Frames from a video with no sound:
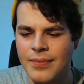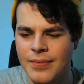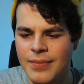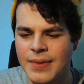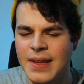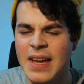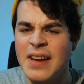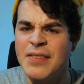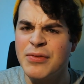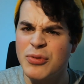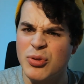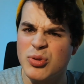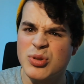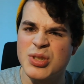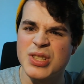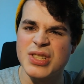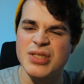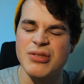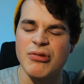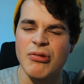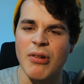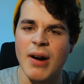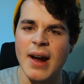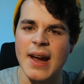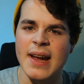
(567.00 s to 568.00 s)
the F40 is
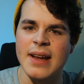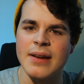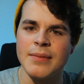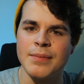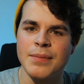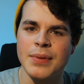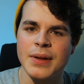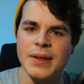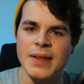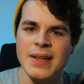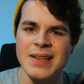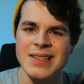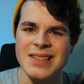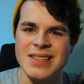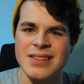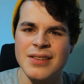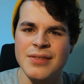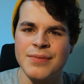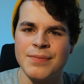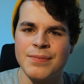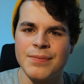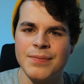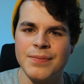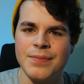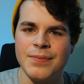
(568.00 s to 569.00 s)
great, but this is
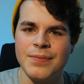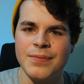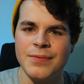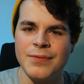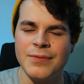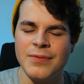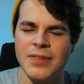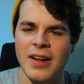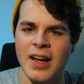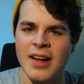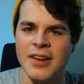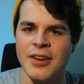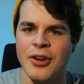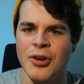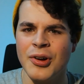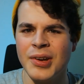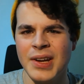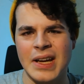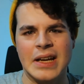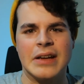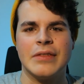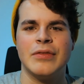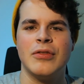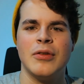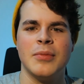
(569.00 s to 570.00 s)
an
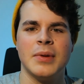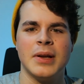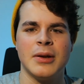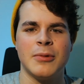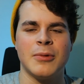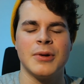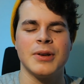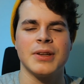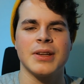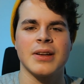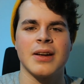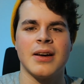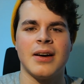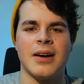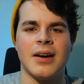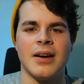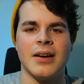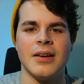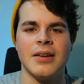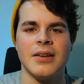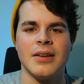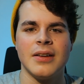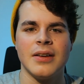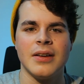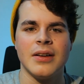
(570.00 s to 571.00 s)
iconic Formula 1 car.
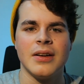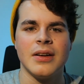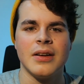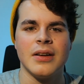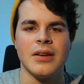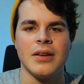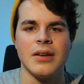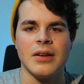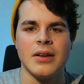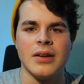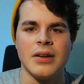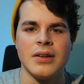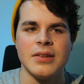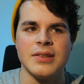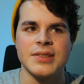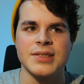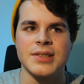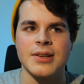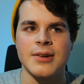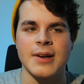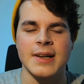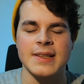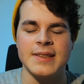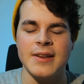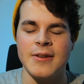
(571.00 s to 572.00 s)

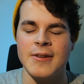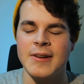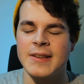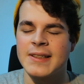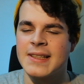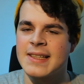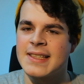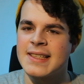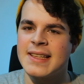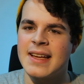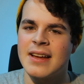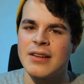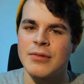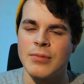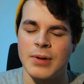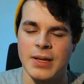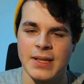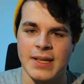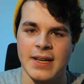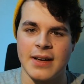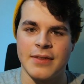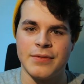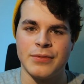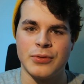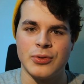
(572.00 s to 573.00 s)
So I don't understand why
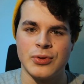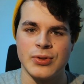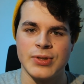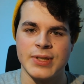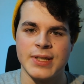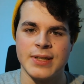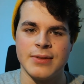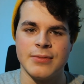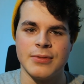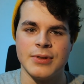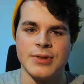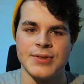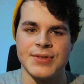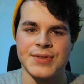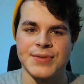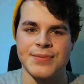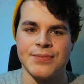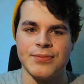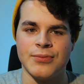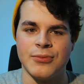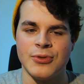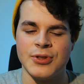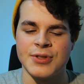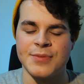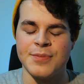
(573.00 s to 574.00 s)
the F40 was
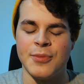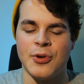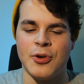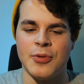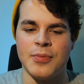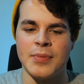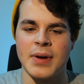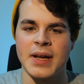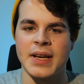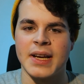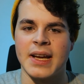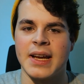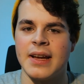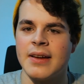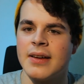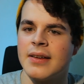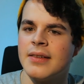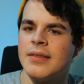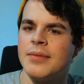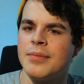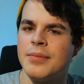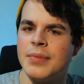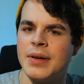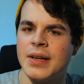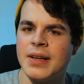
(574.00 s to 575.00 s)
more money.
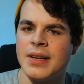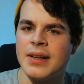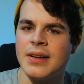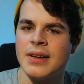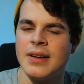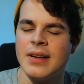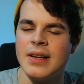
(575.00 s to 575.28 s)
But